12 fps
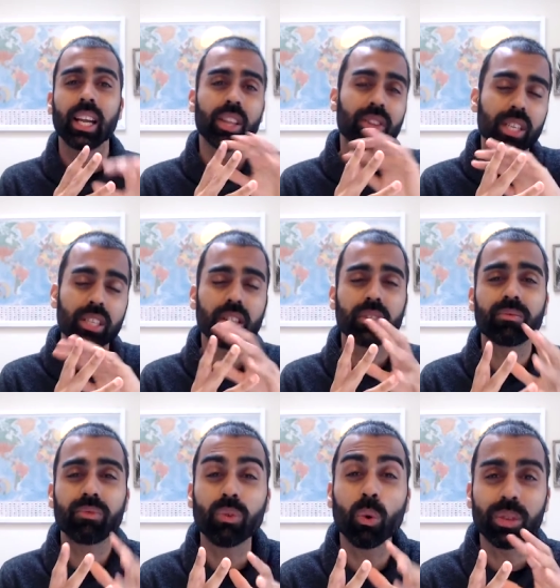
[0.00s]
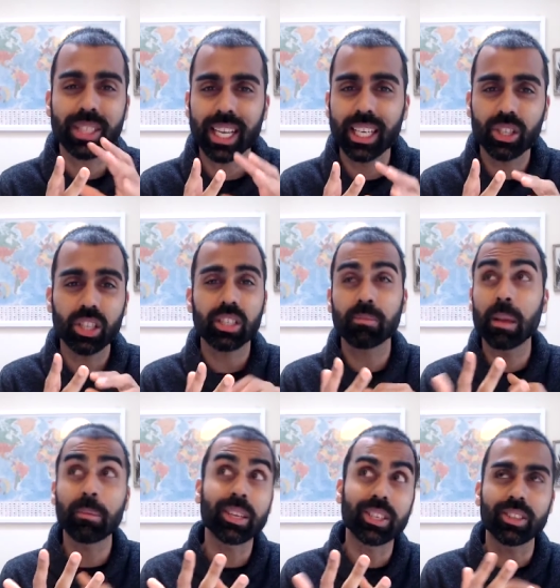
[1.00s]
these are the four stages.
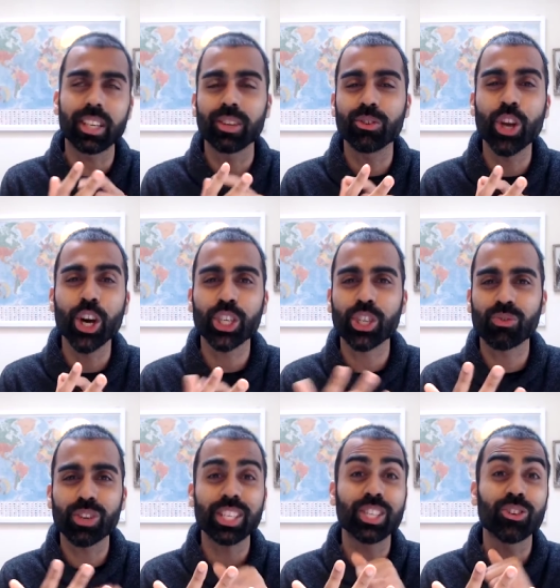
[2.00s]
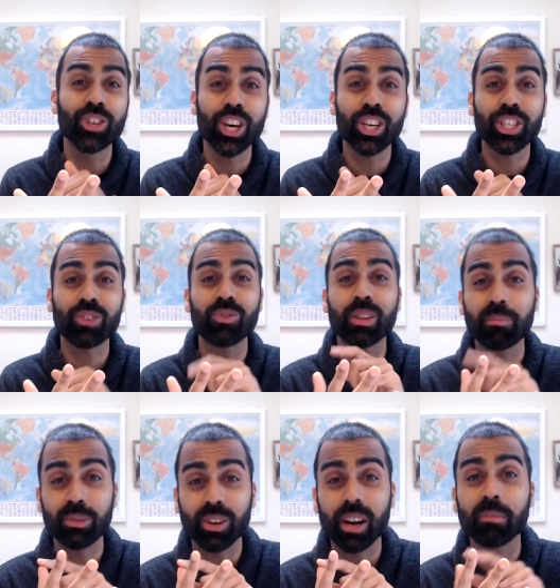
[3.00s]
Maybe nursery, so nursery,
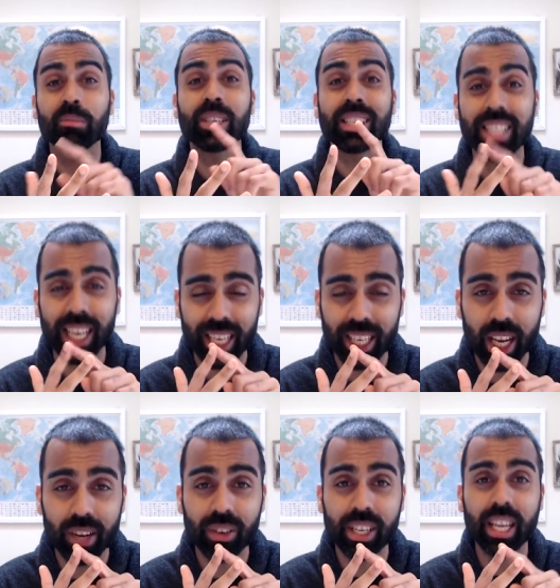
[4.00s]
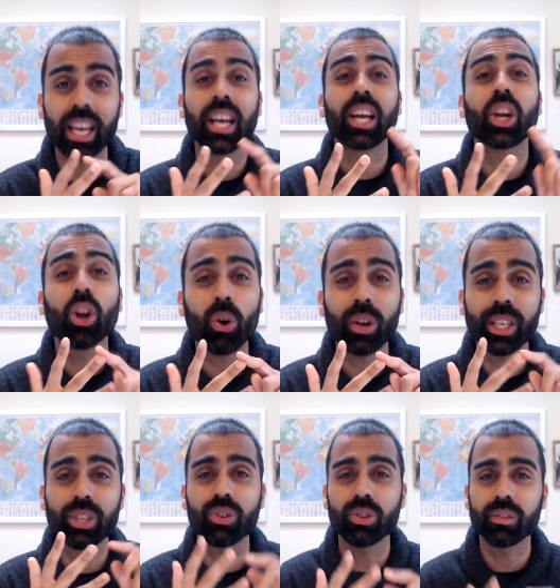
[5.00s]
primary, secondary,
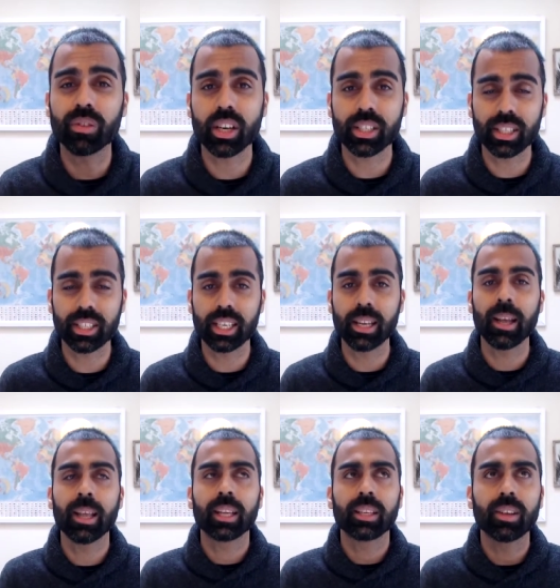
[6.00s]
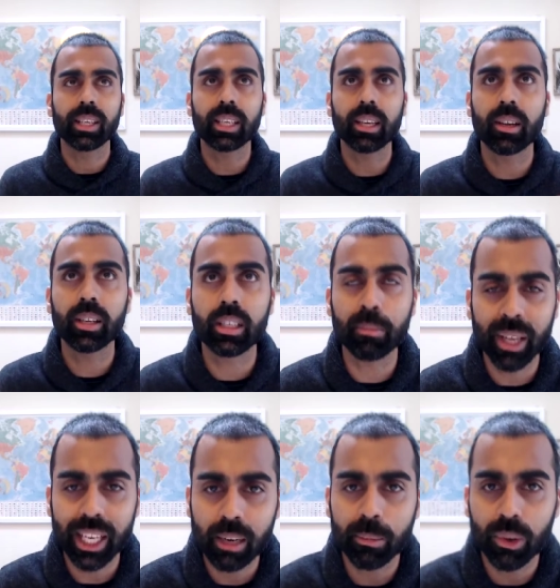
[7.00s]
college, university. Like,
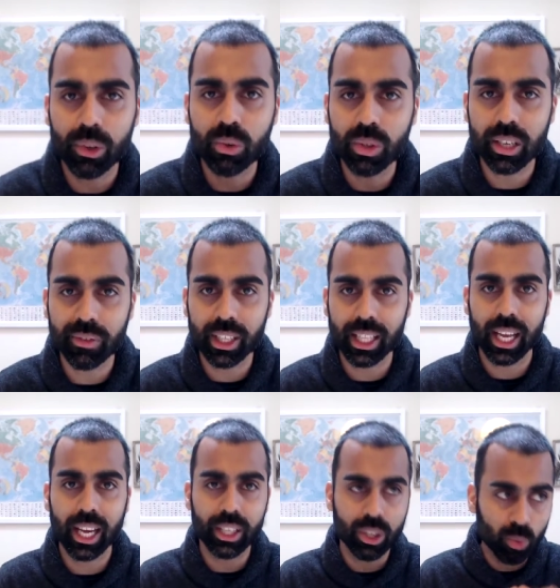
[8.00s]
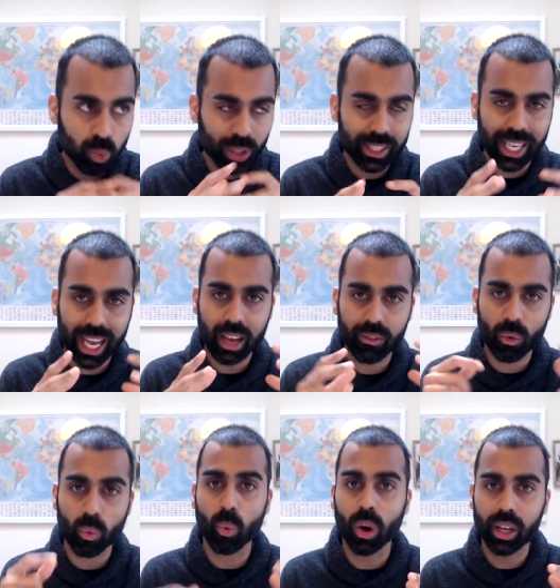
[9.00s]
depending upon who's living there, you want to have
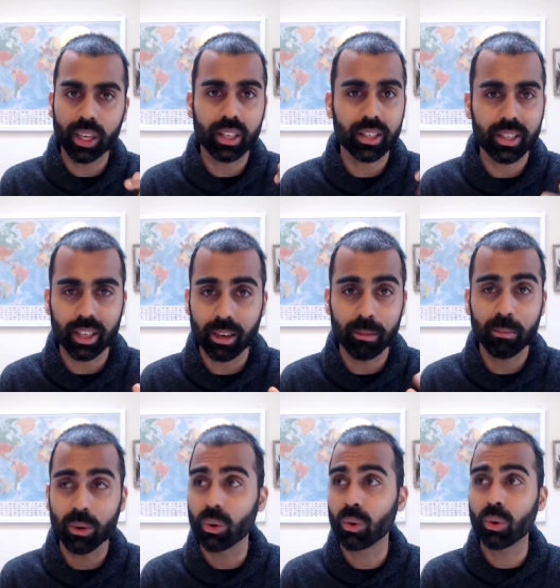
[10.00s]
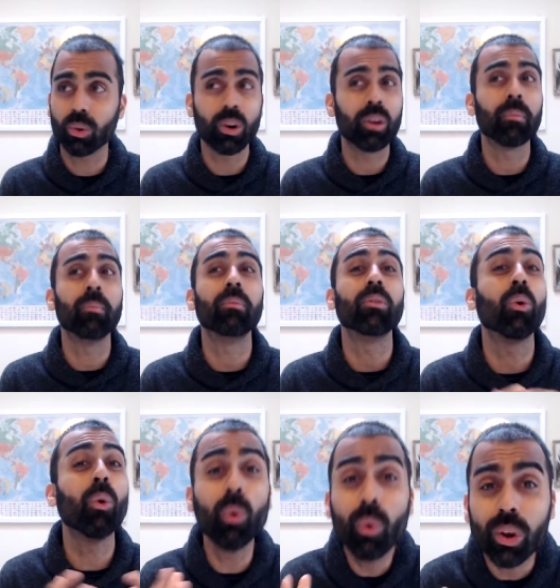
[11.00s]
one, some, or
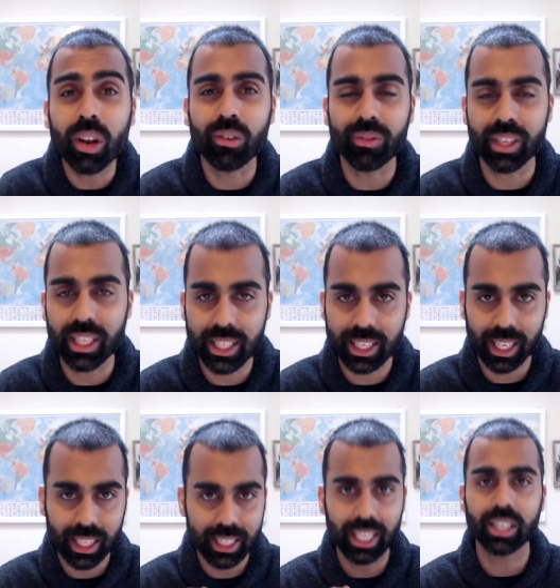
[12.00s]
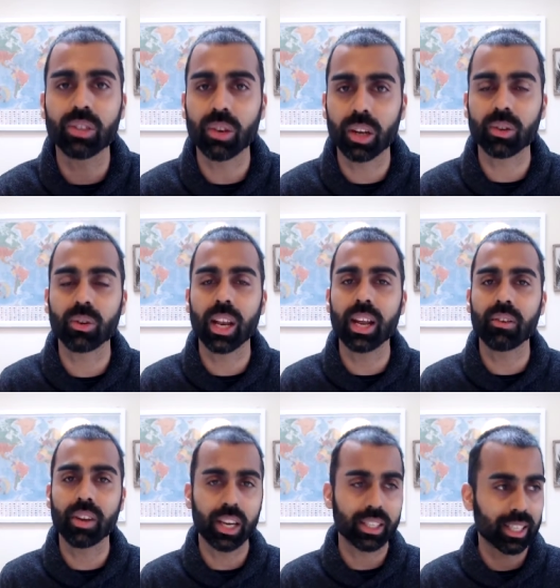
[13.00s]
all of these things in your local
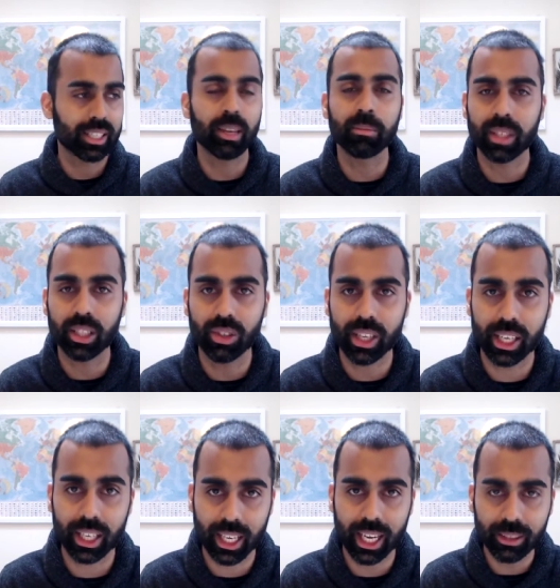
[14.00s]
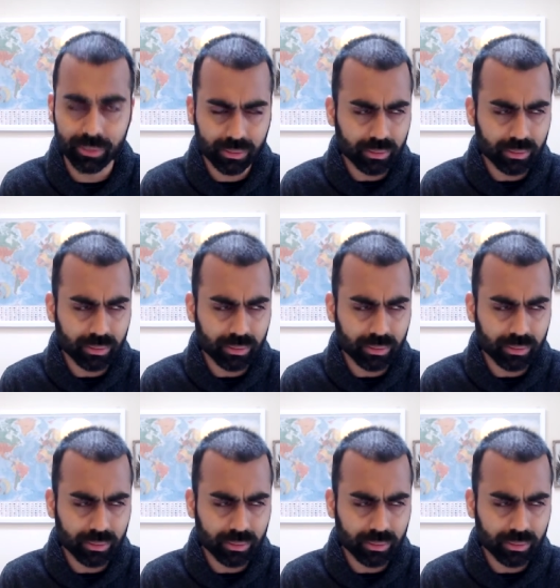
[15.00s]
area to some degree. Okay,